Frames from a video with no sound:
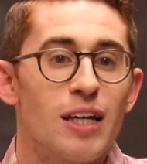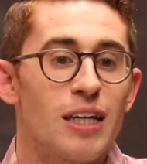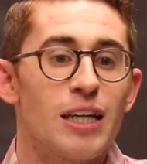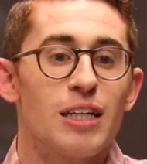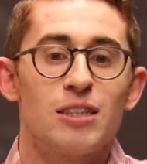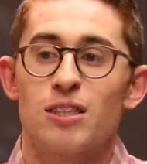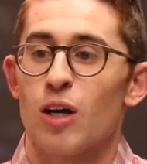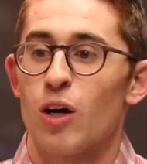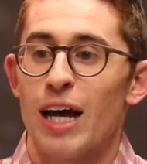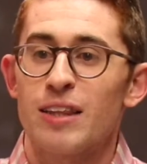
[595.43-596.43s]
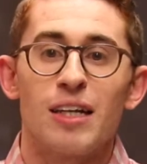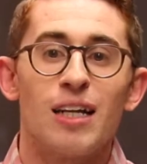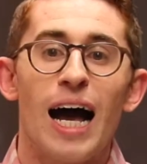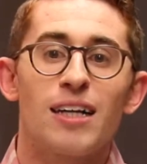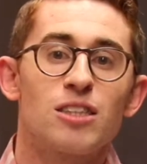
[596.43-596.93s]
He's at the
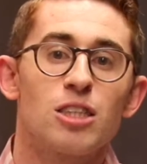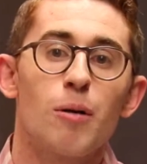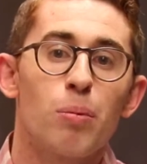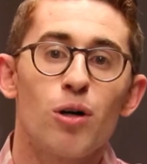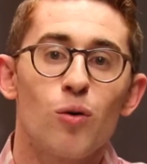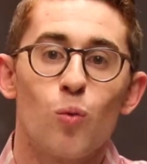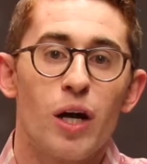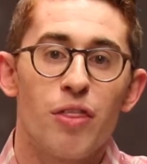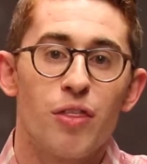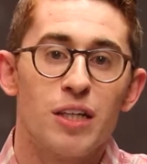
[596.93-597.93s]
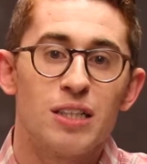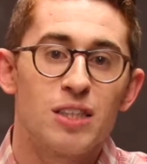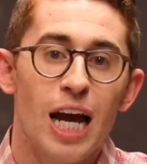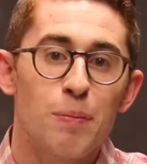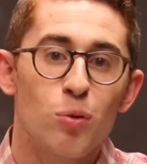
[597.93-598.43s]
Last Supper with the
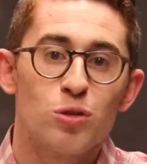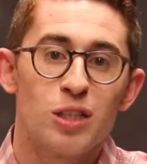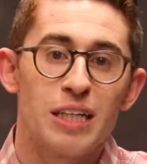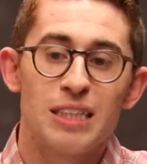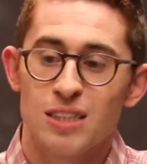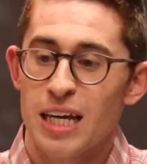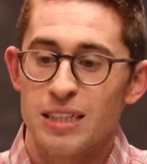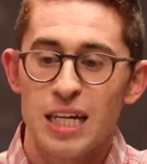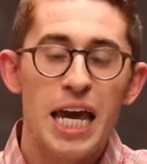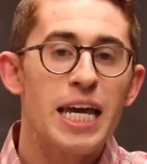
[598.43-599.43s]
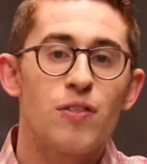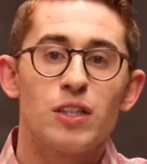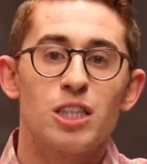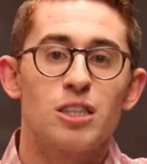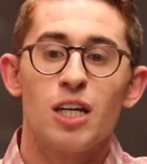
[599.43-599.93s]
disciples, and he's saying, "Take,
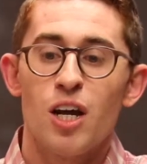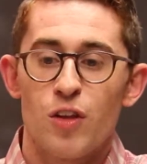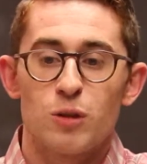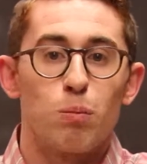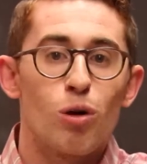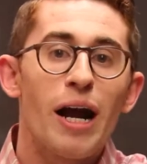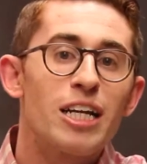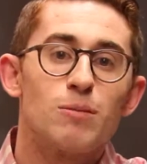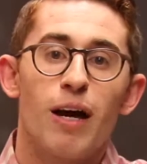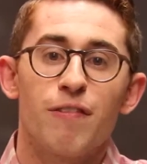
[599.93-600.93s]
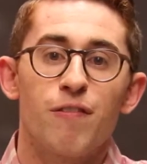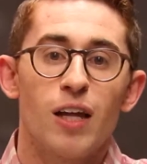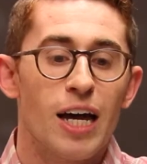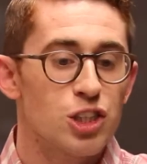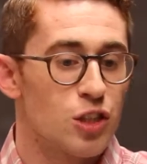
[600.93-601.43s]
this bread is my
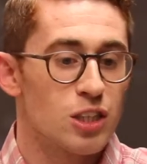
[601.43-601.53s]
flesh.